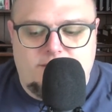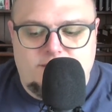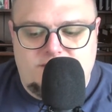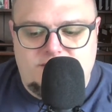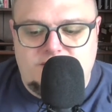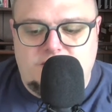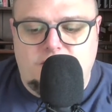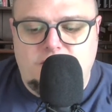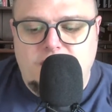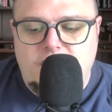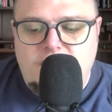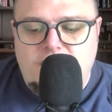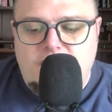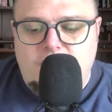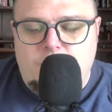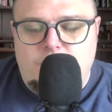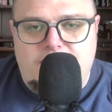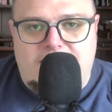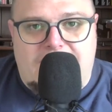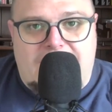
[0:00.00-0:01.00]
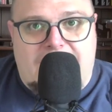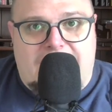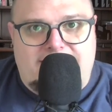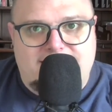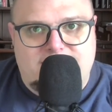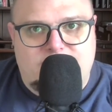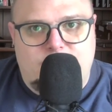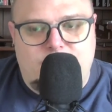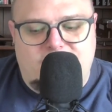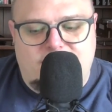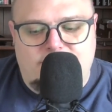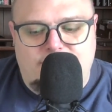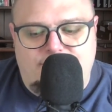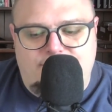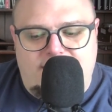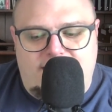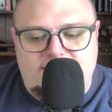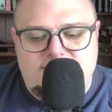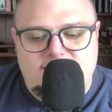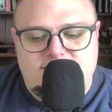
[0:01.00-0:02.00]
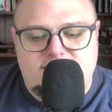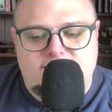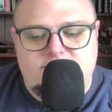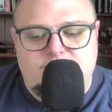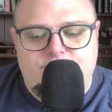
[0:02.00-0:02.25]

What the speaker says: So we ask, we confess.